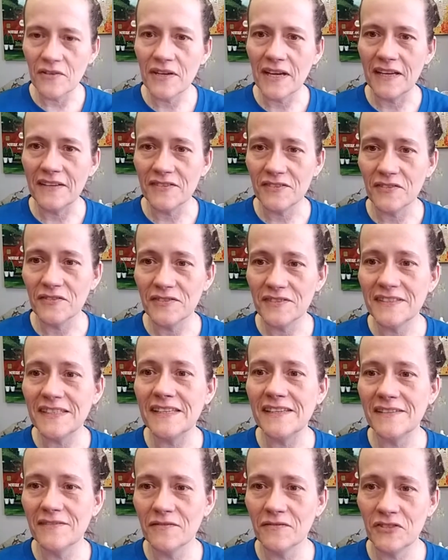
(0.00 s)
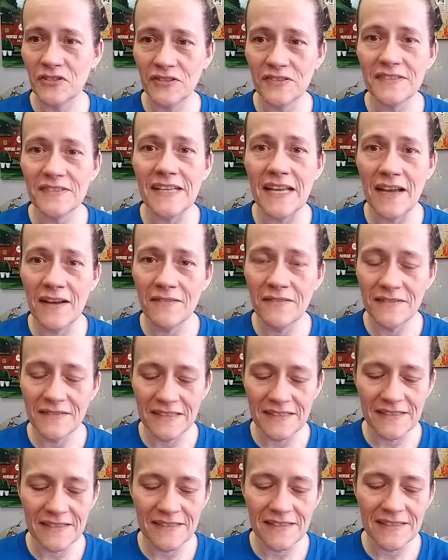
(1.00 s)
Okay, so see, just now
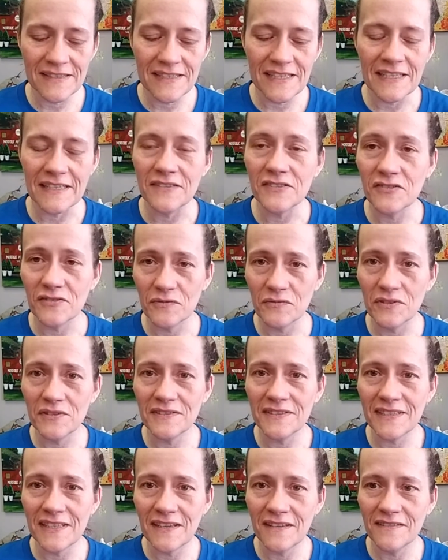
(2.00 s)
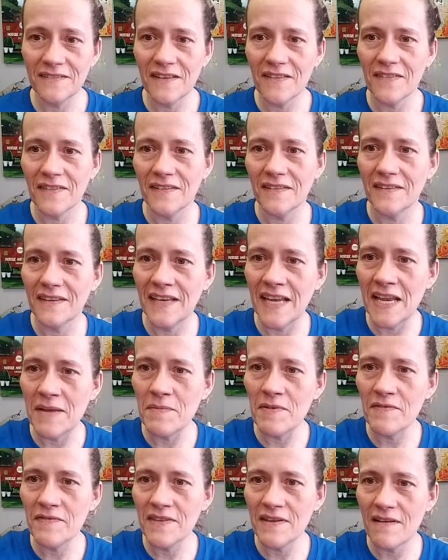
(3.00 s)
I did it again. So I wrote down the
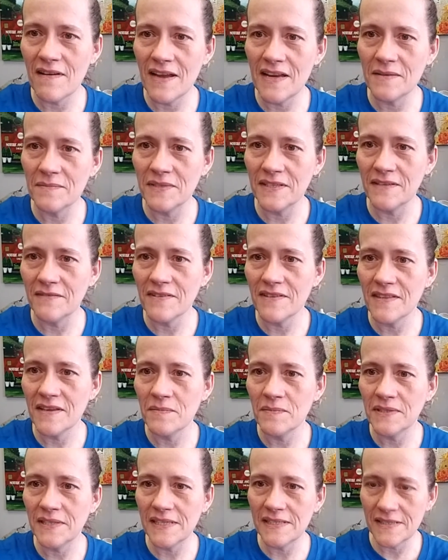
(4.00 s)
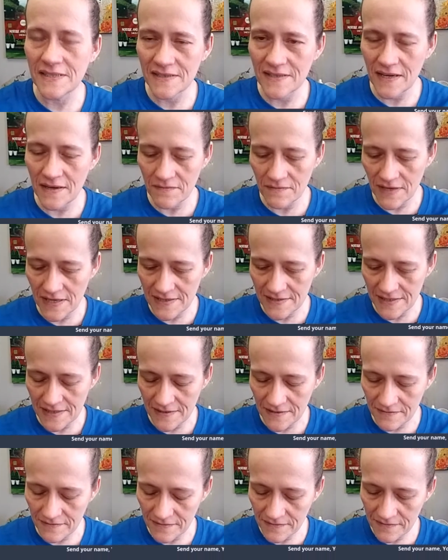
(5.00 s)
name of the item and everything, but I did not write
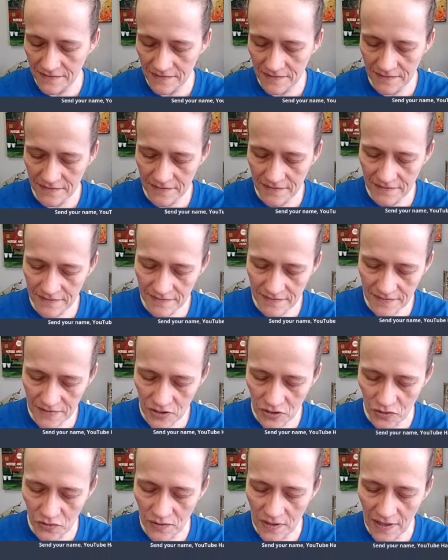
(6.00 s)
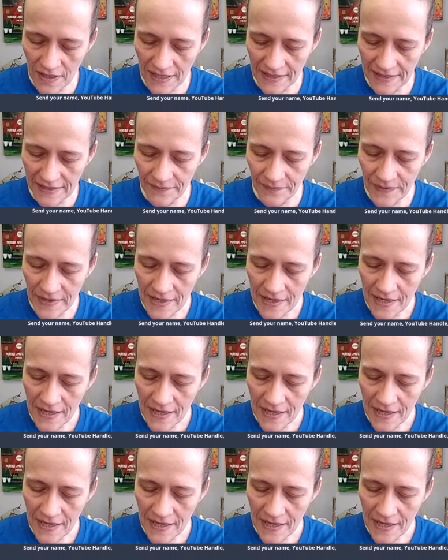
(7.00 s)
down who got it.